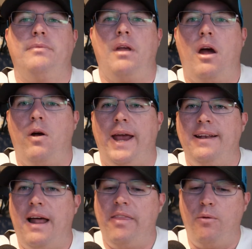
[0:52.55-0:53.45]
All right,
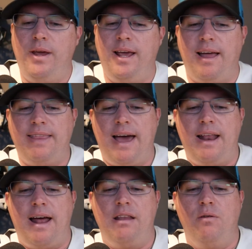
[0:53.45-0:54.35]
now that we got that
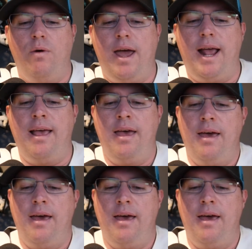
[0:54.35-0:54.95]
out of the way,